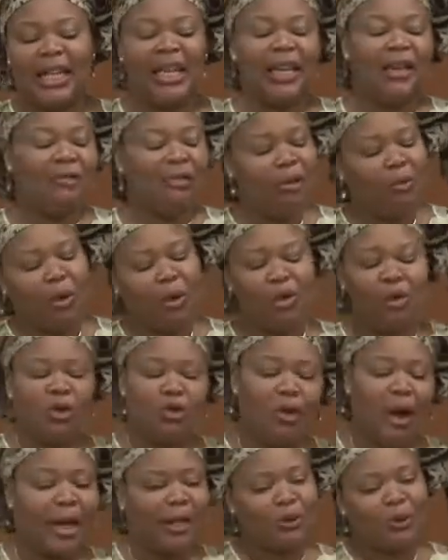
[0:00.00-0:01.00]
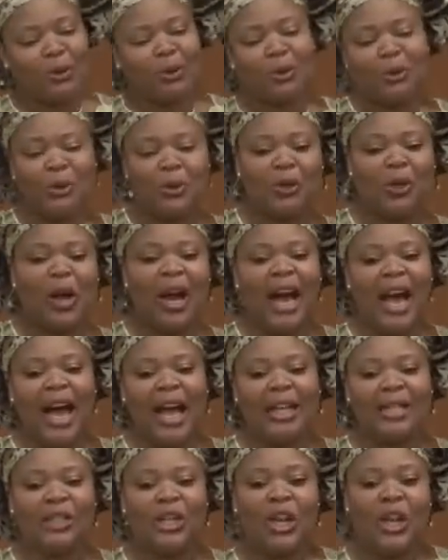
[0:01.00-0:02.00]
And even when you try to close your
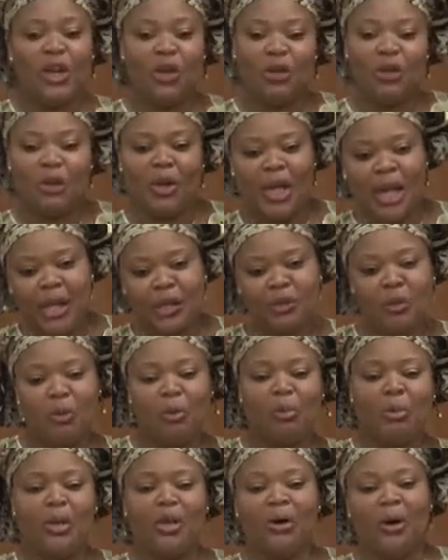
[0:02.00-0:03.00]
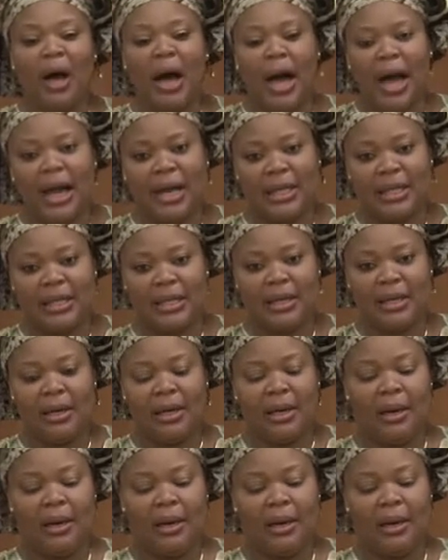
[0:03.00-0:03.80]
eyes, you can't open your eyes.